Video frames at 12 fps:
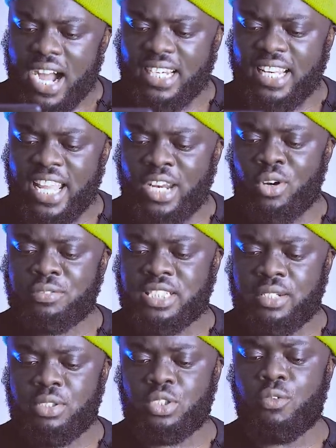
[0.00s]
an end of
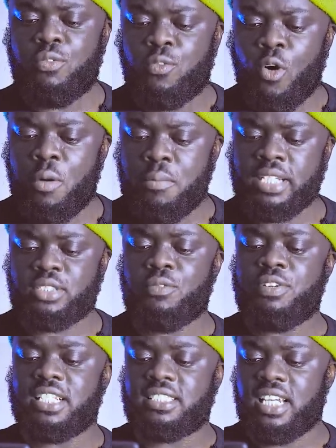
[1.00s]
service of four months
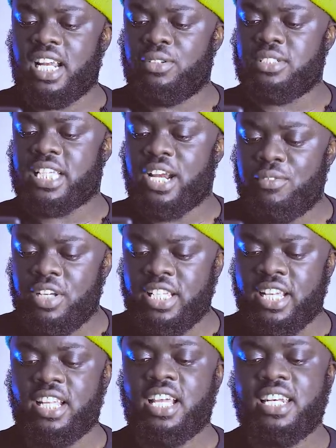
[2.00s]
of their salaries every
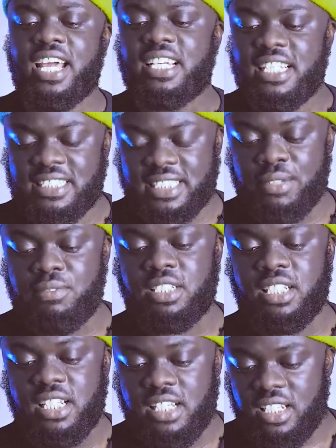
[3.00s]
year than they serve in
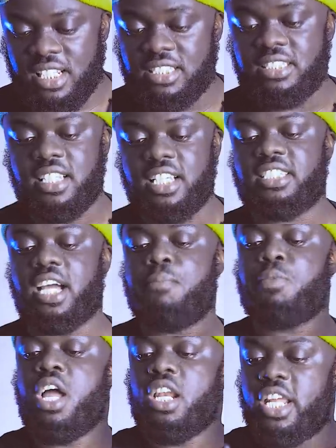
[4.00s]
the le legislature.
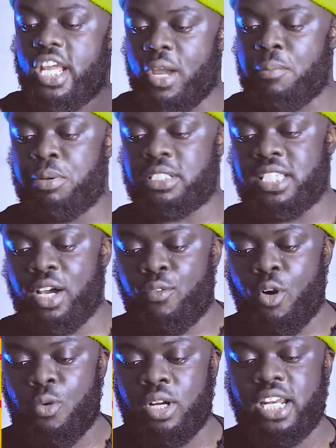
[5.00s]
The M Ps
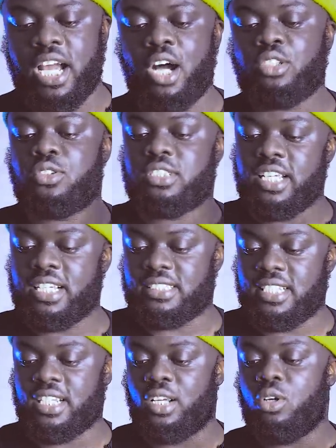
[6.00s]
therefore want the House to take a
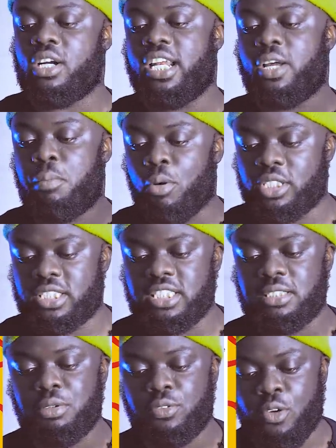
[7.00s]
second look at the
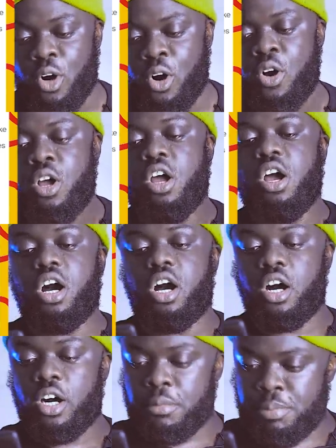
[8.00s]
portions before
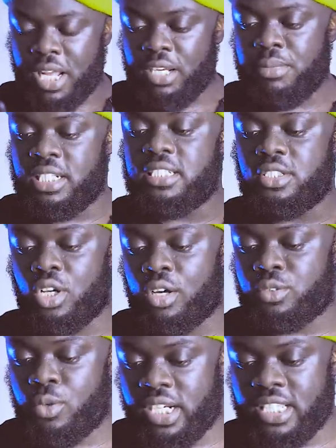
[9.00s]
uh, Parliament
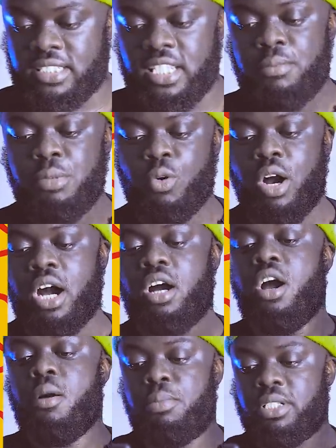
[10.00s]
dissolves Wednesday.
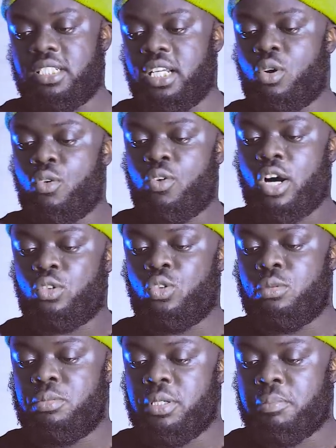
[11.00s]
Meanwhile, President Kufuor
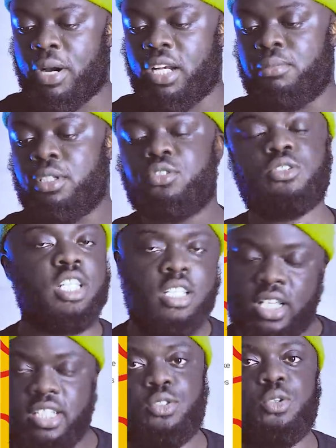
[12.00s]
will be in Parliament
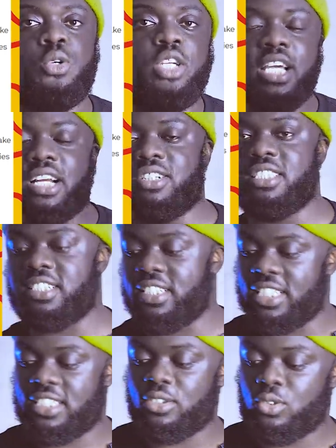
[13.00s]
today, yeah, so he addressed the
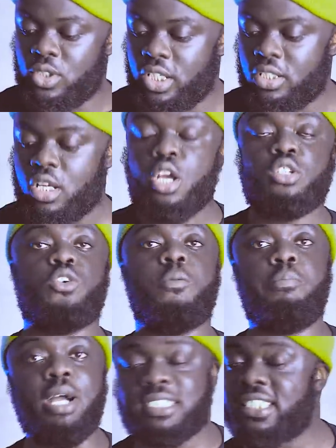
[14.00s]
nation today. So
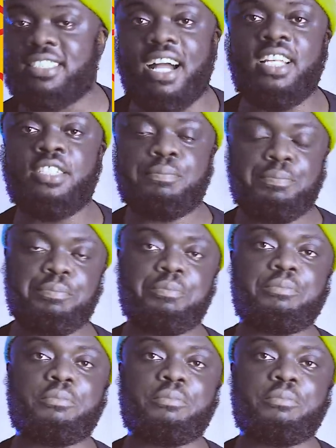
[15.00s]
basically,